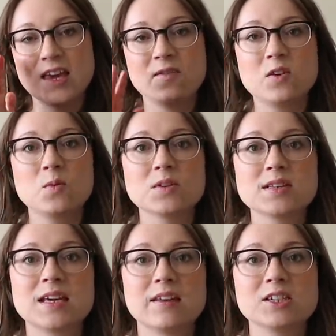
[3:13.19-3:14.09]
If you
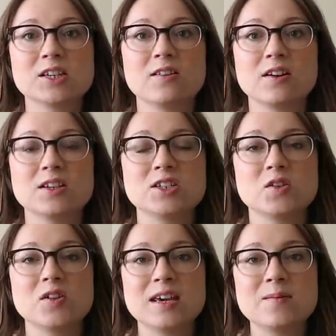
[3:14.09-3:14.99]
want to get the show notes
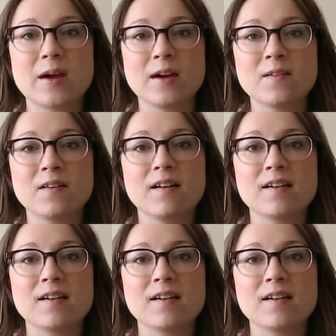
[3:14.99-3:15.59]
to your email,